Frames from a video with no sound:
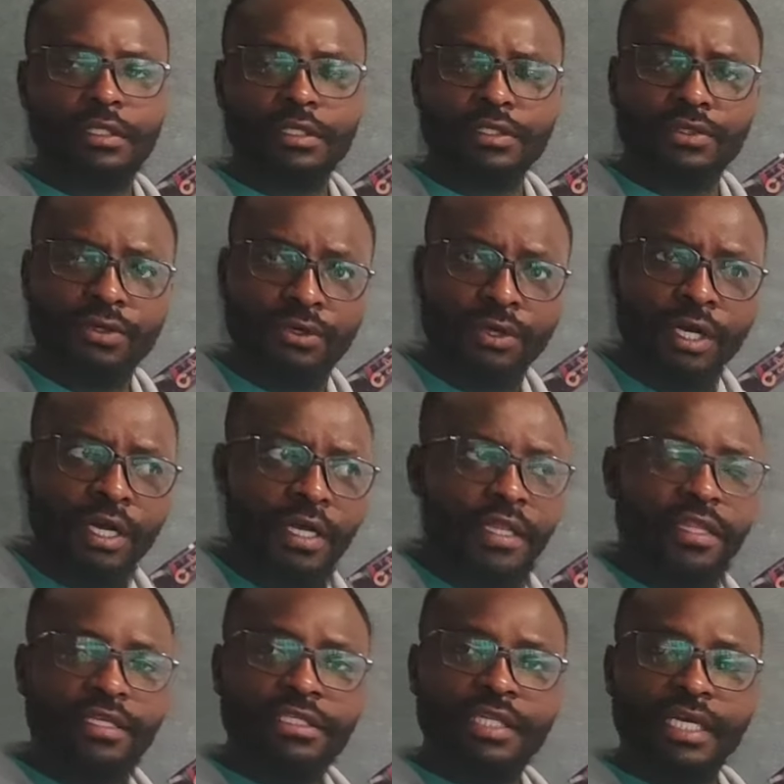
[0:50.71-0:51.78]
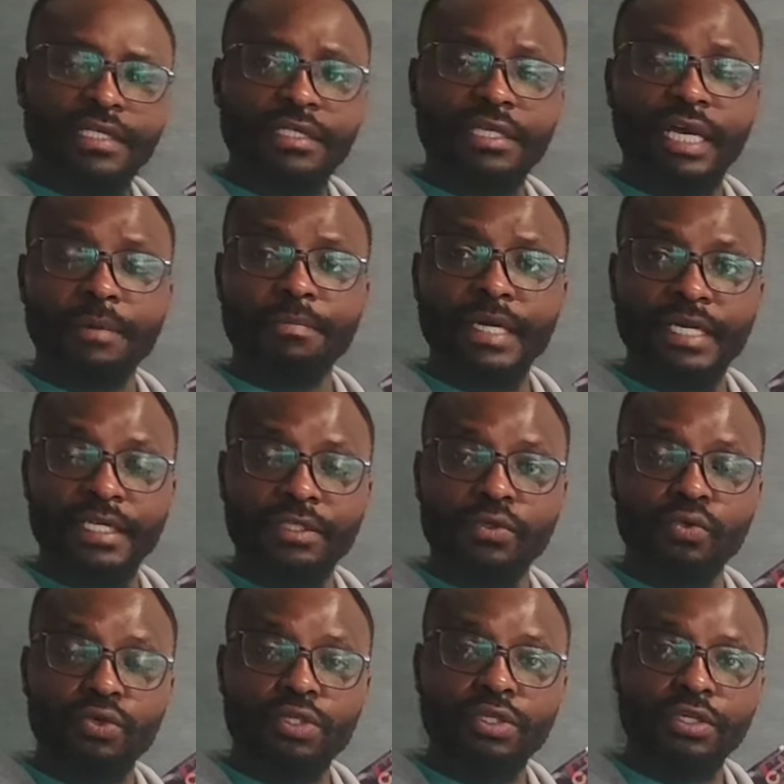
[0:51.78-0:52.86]
So these taxi companies
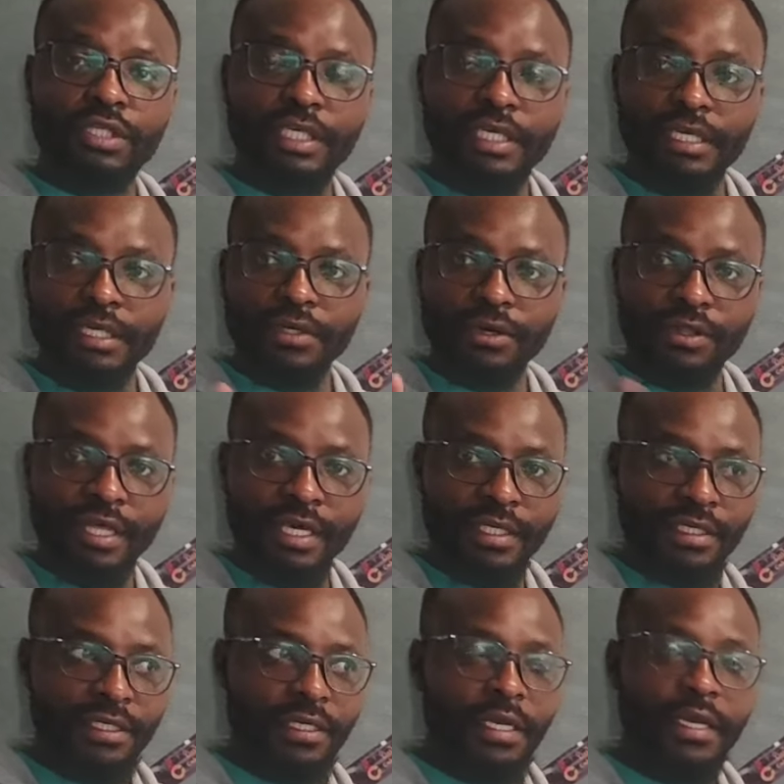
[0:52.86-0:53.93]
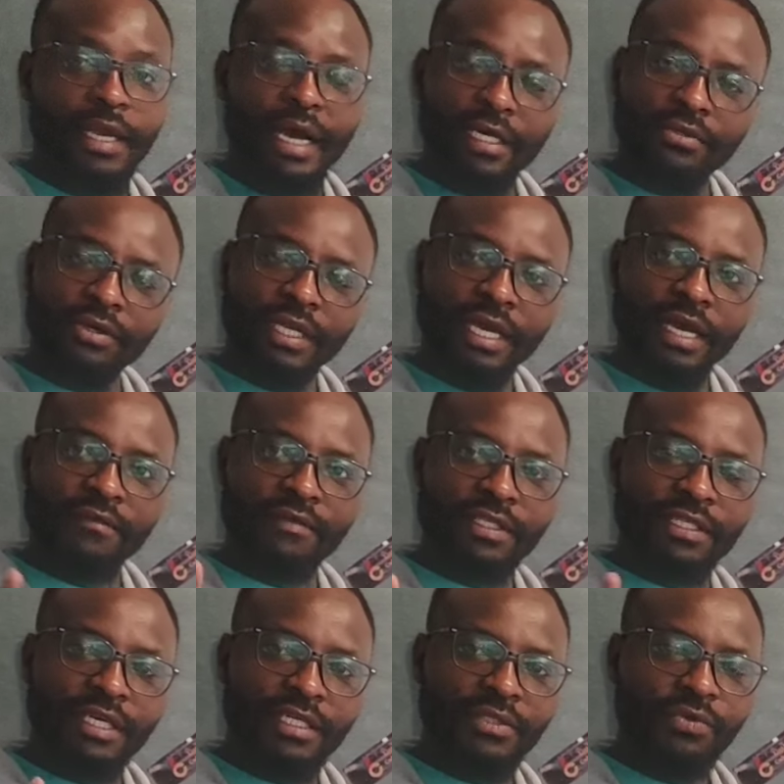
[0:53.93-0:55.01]
could not ignore that. And actually, I have
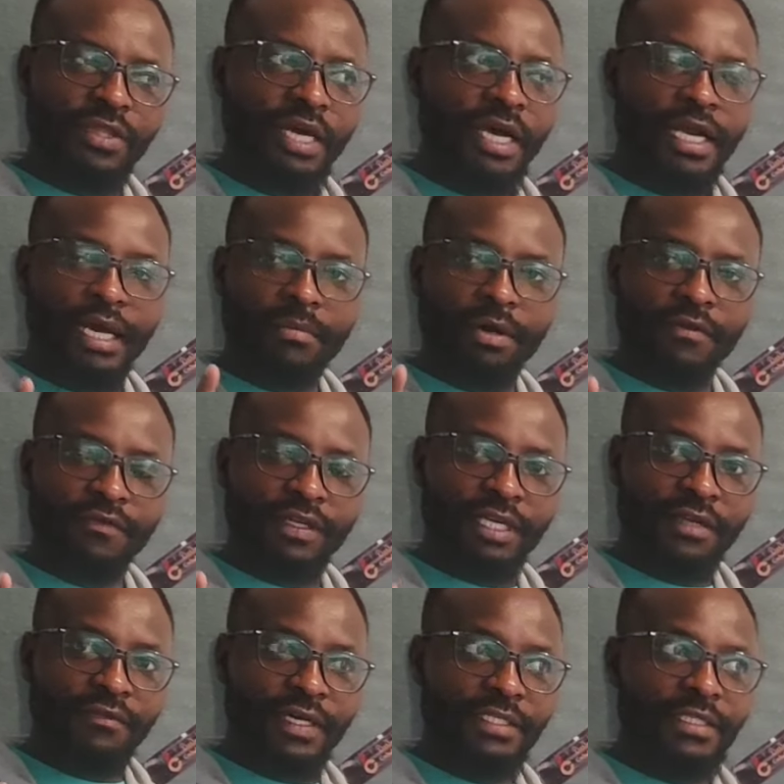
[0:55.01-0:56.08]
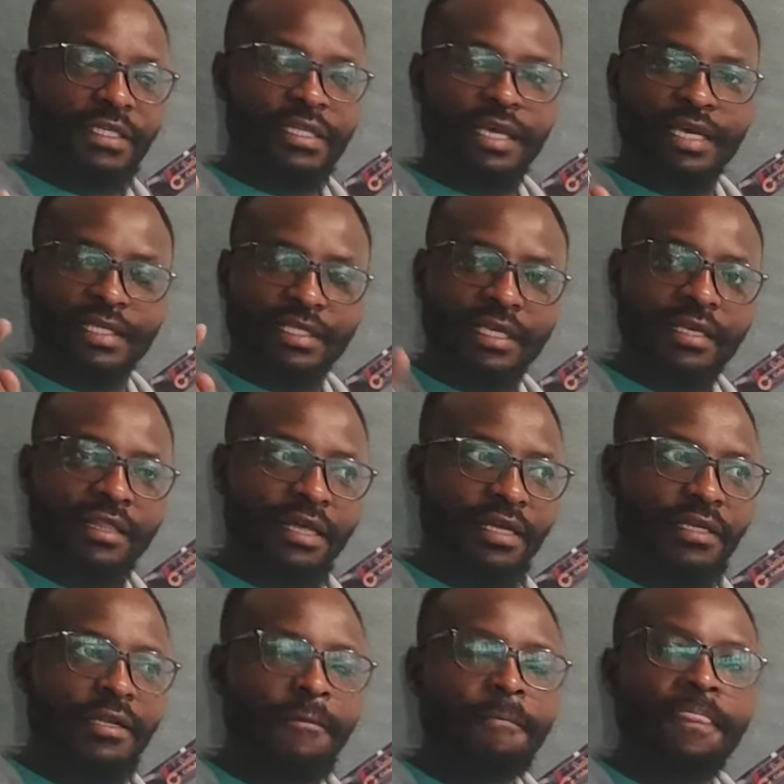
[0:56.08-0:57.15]
discussed with a number of drivers, and they are saying
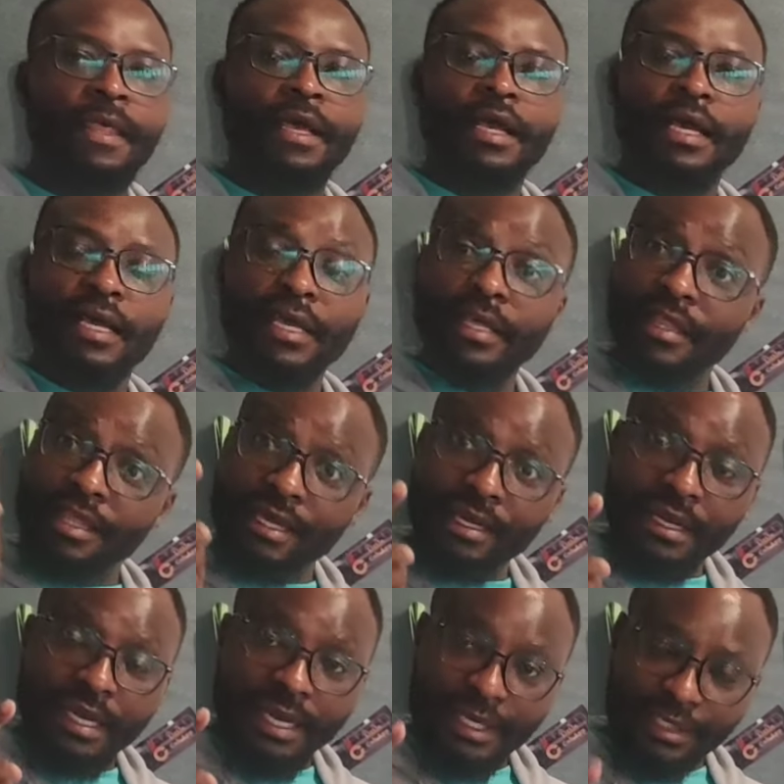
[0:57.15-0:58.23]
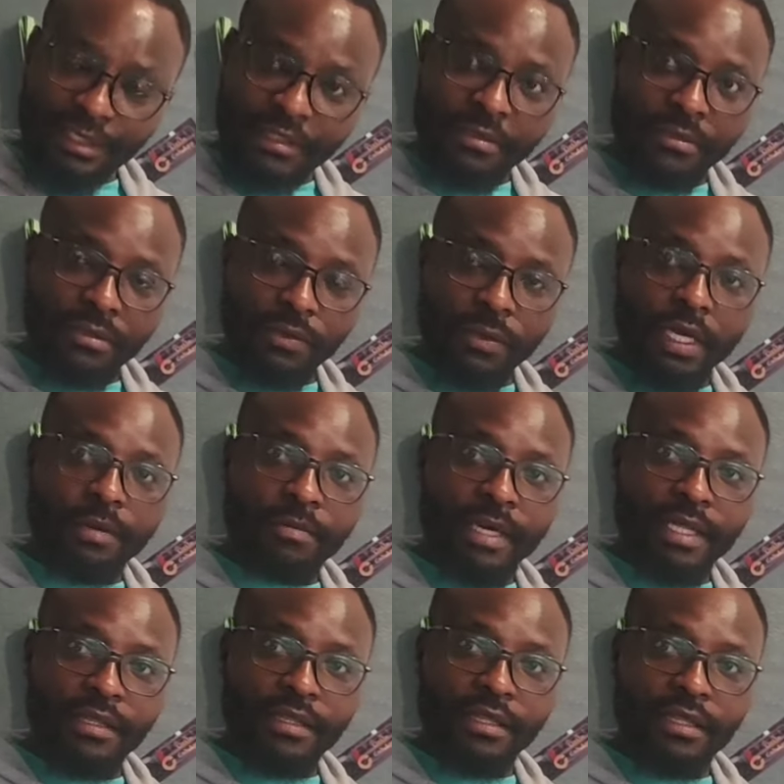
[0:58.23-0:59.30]
that in the last 1
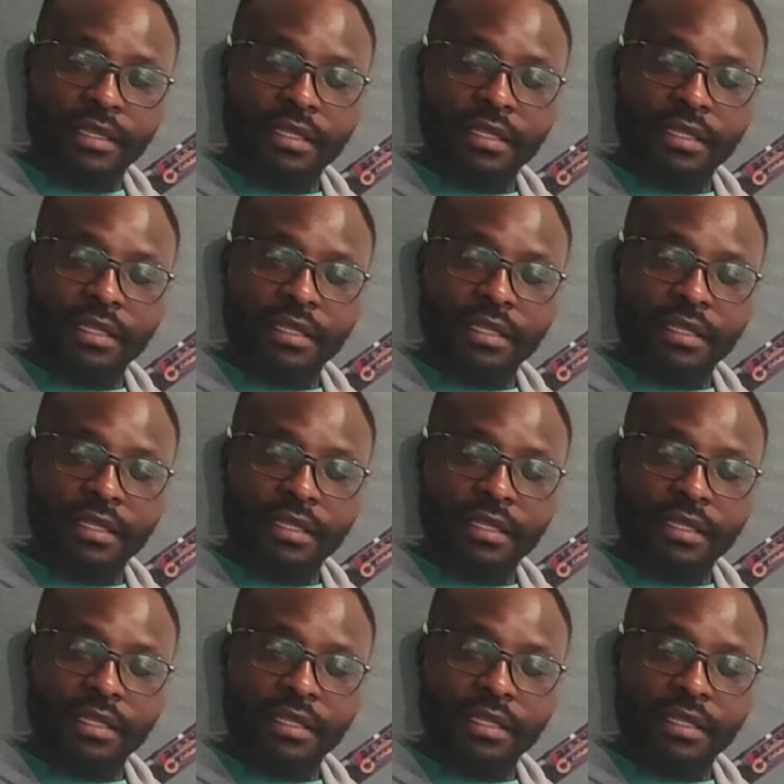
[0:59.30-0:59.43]
month,